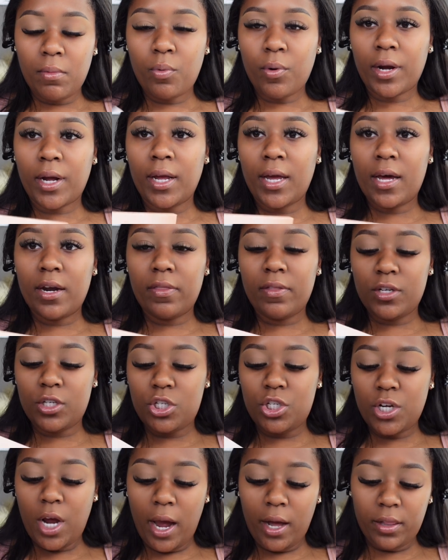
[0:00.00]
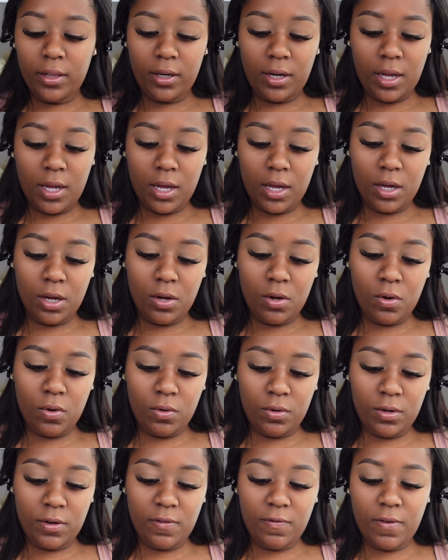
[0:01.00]
to be working out of this Jaclyn
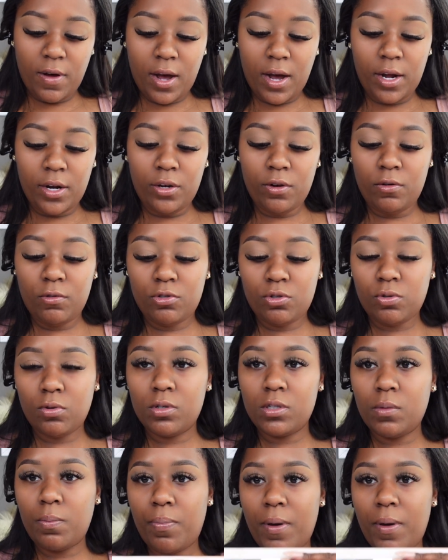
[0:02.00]
Hill Divine Neutrals